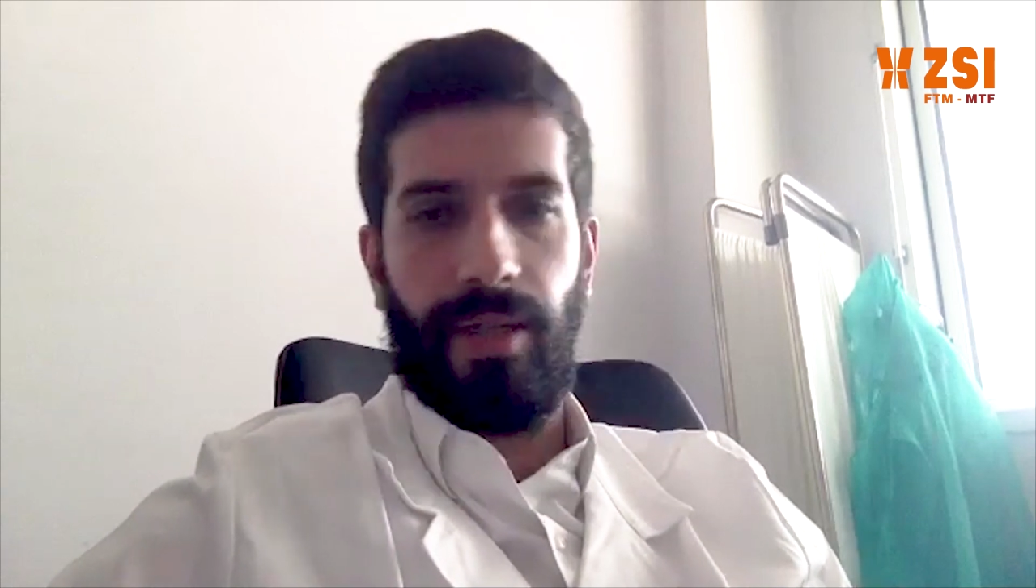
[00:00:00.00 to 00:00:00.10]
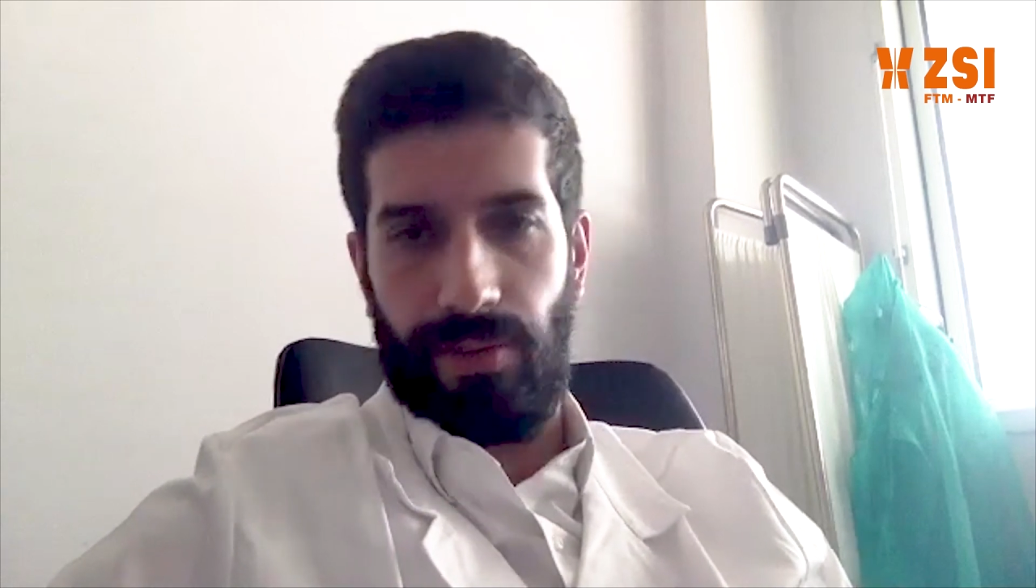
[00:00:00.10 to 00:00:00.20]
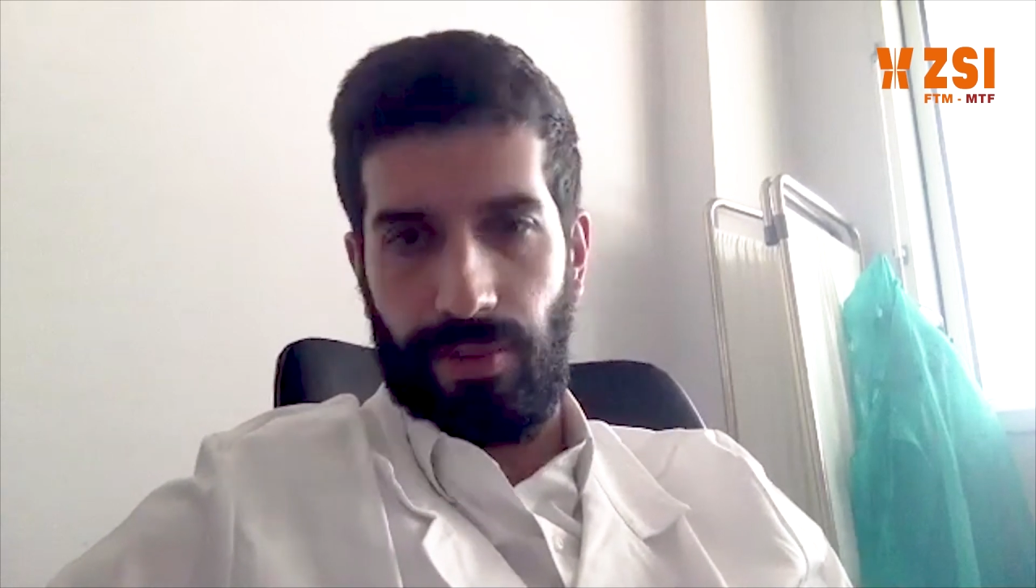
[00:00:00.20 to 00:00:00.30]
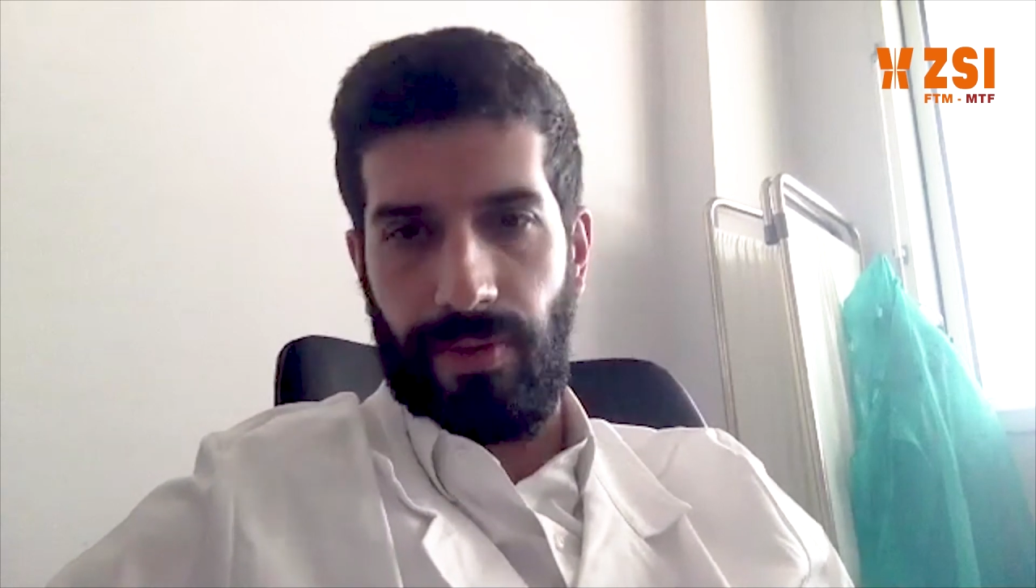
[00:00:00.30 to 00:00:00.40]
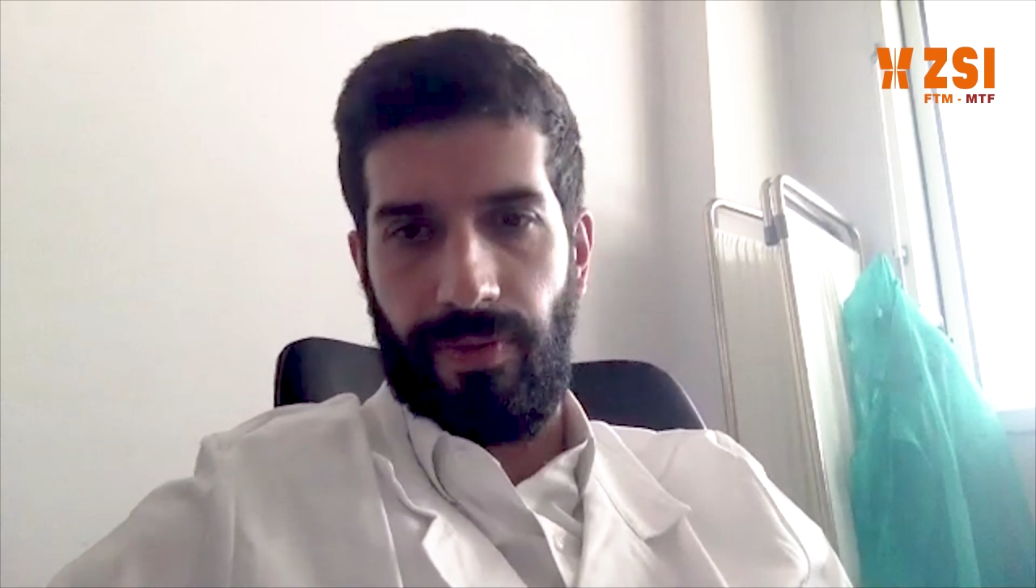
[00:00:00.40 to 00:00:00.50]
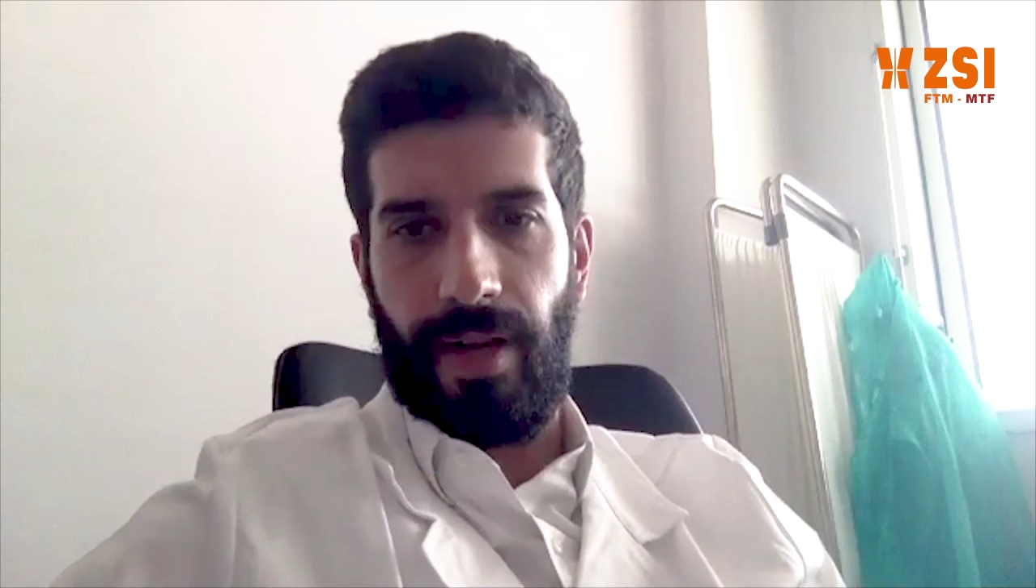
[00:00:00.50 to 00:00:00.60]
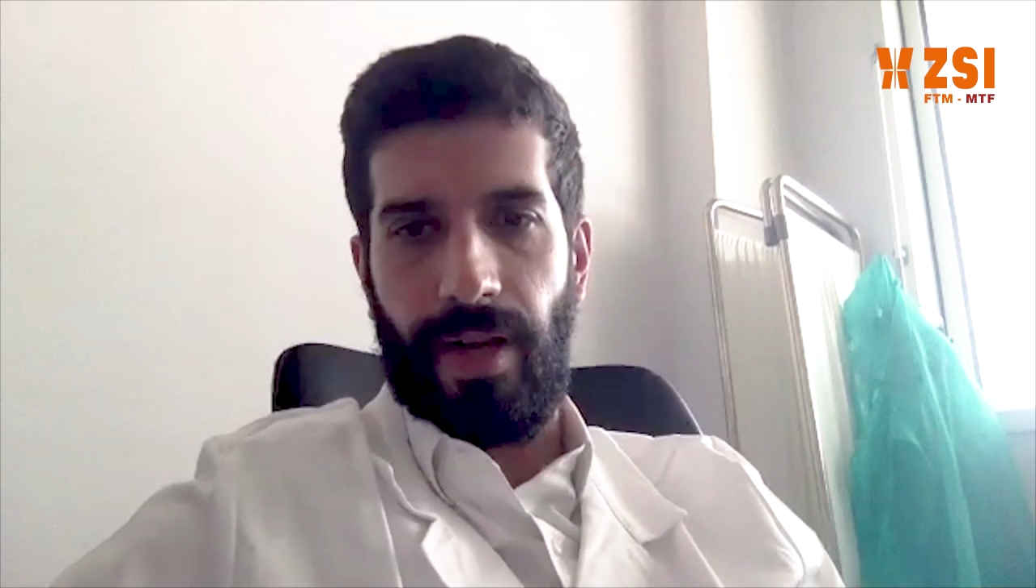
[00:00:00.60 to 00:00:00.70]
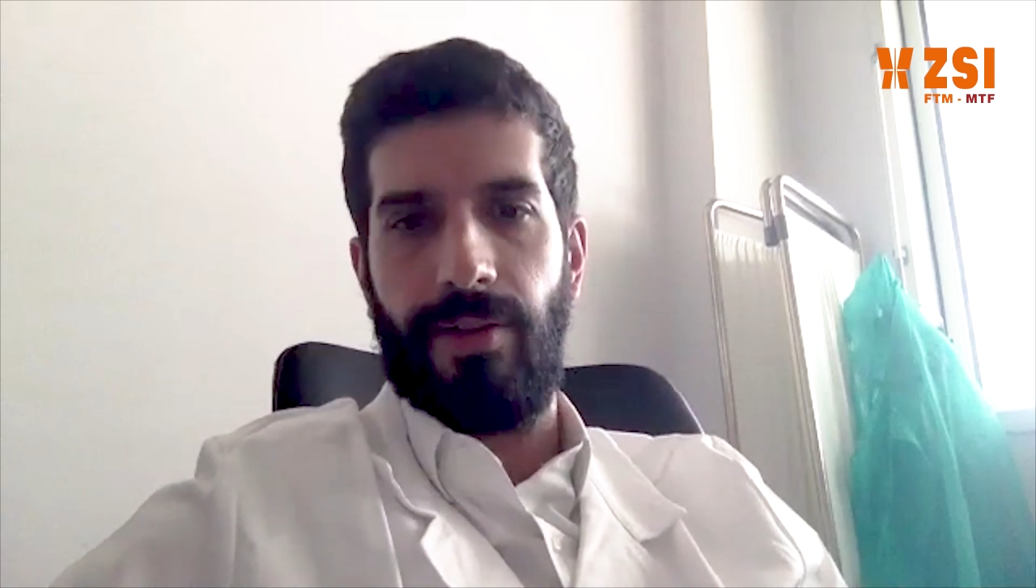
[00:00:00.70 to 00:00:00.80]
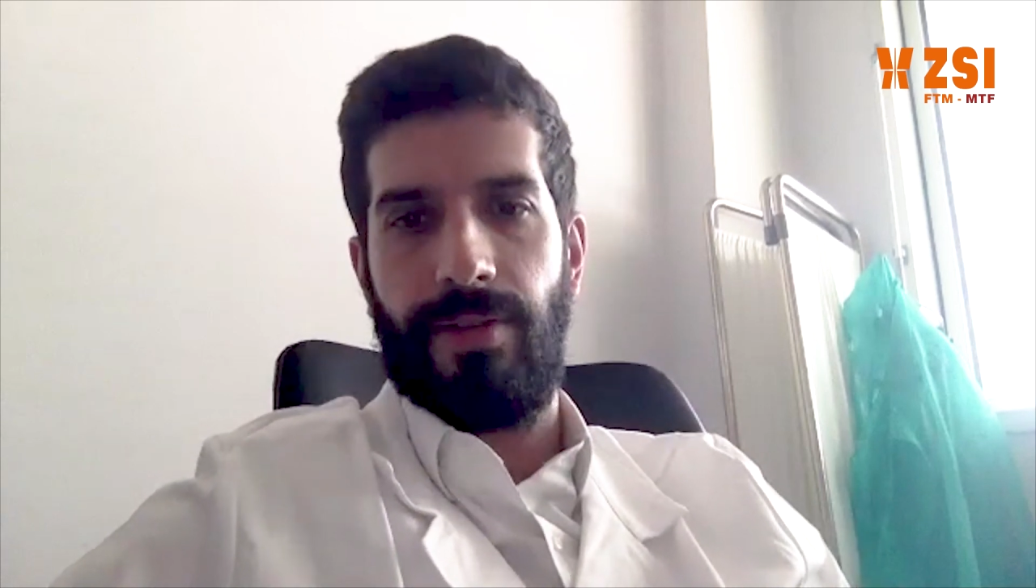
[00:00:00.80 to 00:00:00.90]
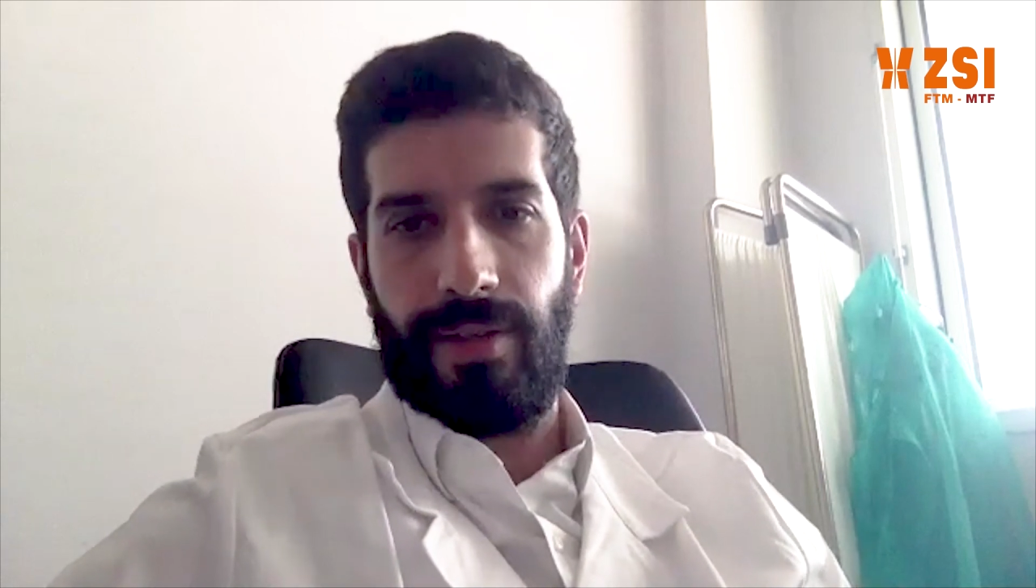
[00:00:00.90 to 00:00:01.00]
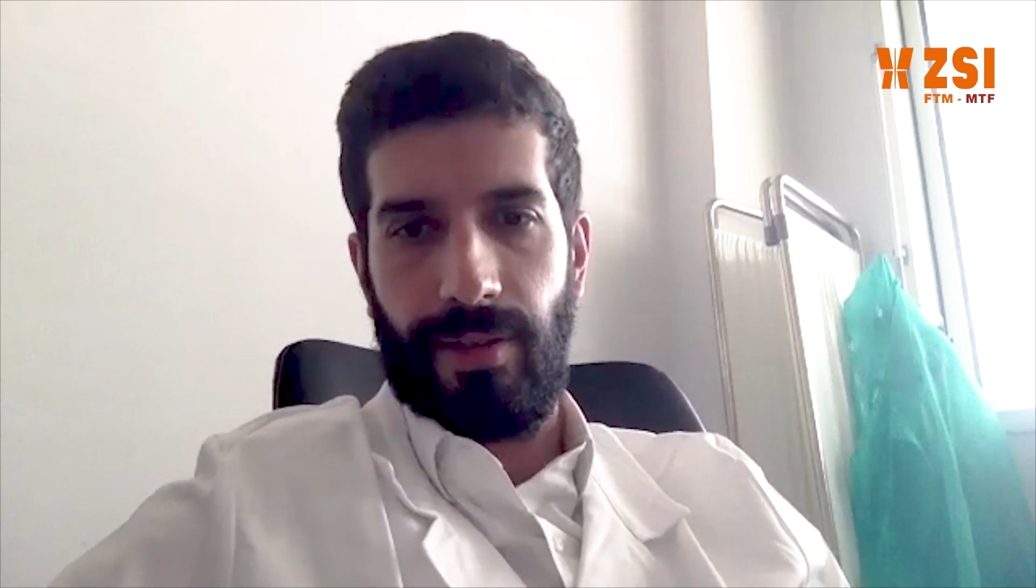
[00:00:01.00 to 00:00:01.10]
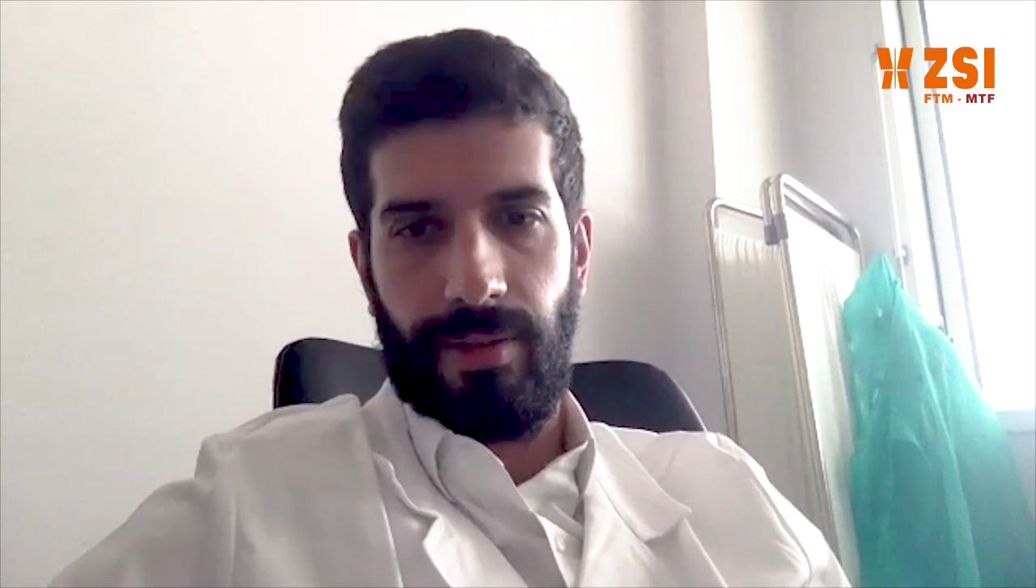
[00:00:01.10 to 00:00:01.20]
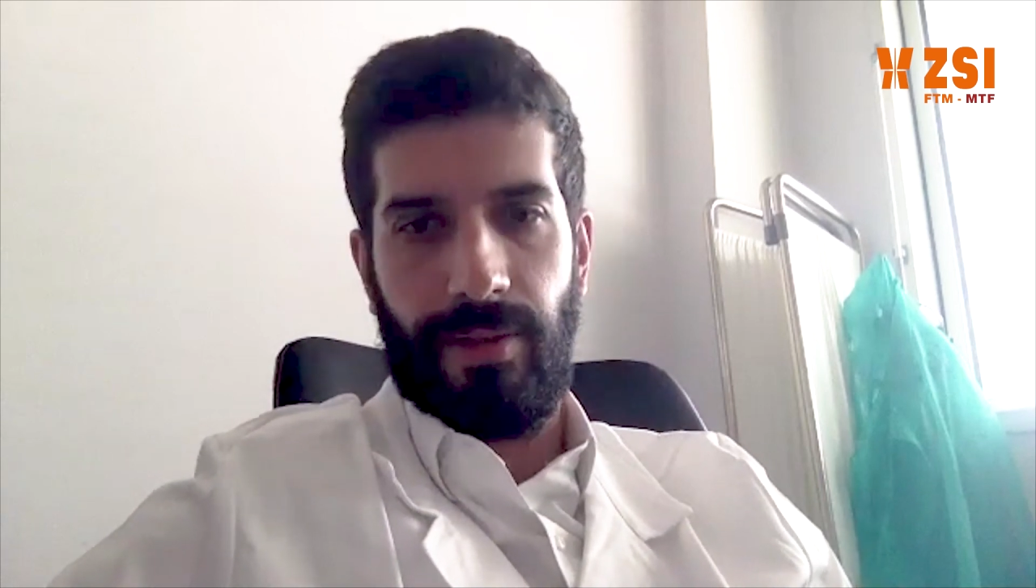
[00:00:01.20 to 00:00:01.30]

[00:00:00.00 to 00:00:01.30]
into the phallus